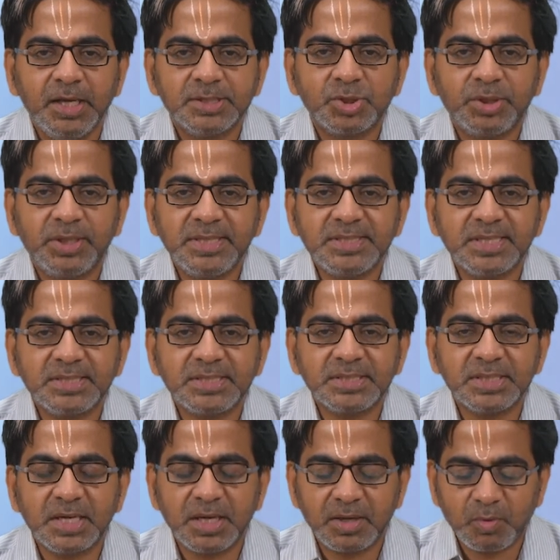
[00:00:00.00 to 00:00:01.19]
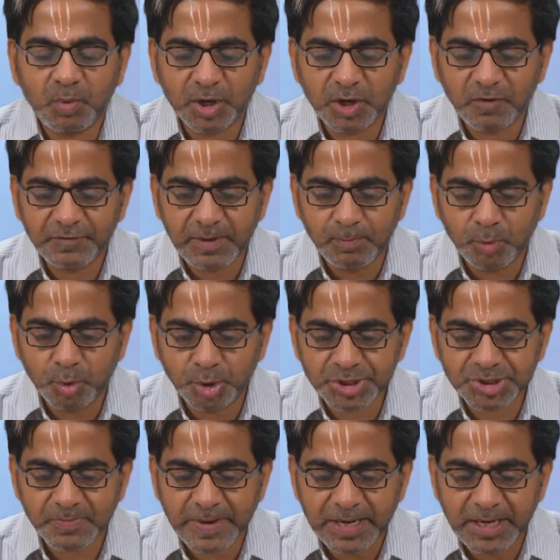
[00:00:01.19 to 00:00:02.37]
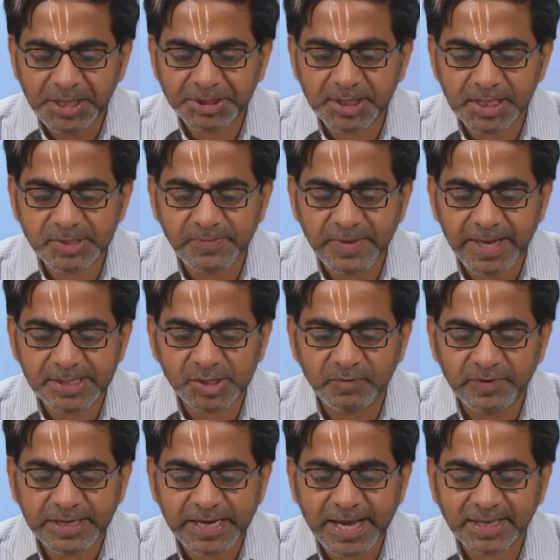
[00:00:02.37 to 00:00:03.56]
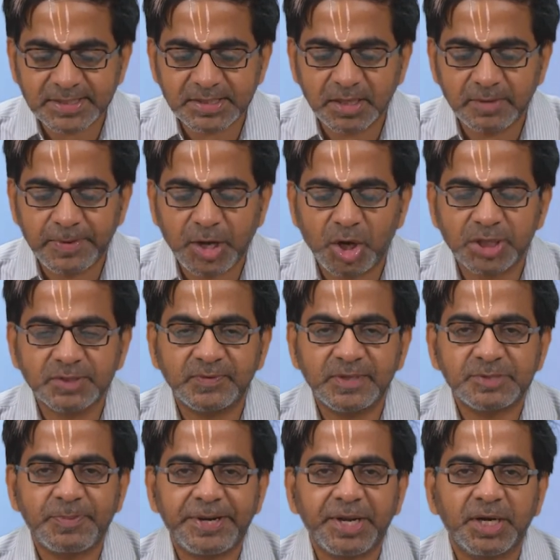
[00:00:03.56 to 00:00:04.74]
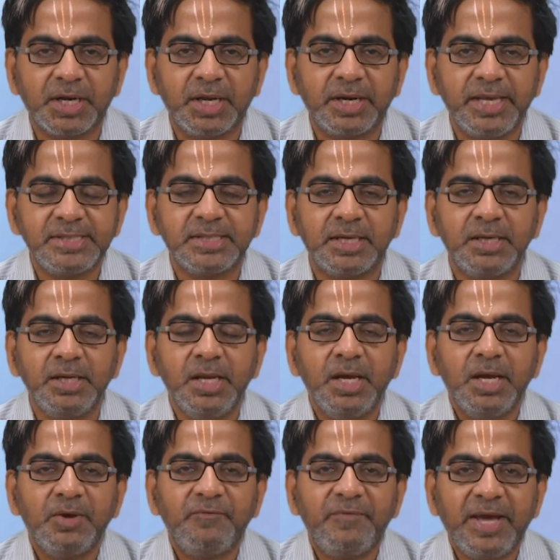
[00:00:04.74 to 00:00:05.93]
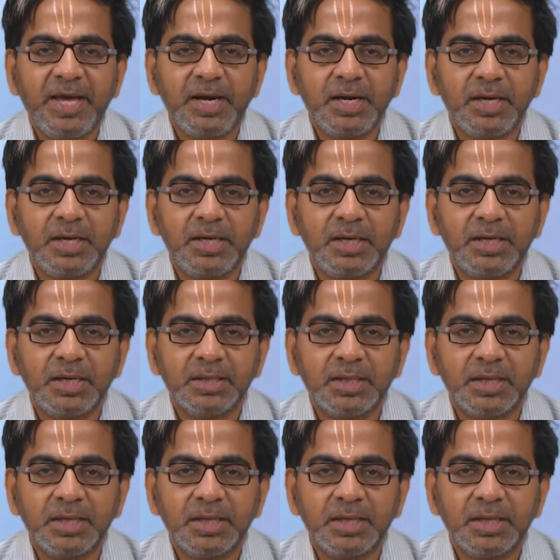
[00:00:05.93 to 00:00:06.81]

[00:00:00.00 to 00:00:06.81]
So, this is one of the most malicious ways of attacks because of this particular reason, where